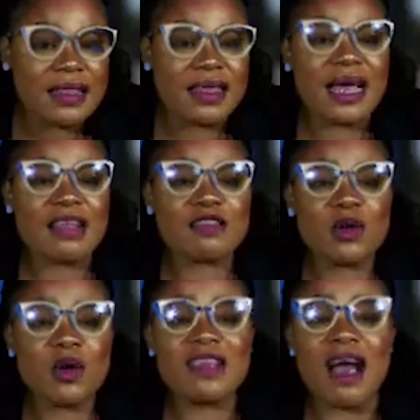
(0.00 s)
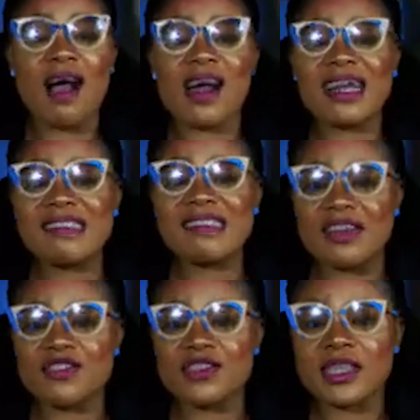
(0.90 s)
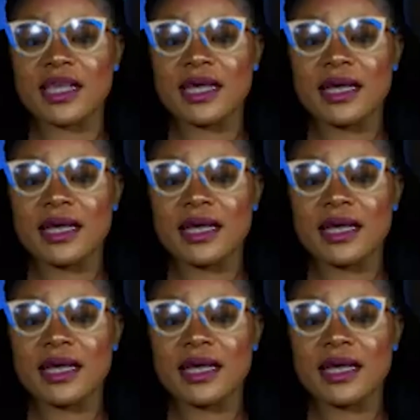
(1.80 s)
that has caught our attention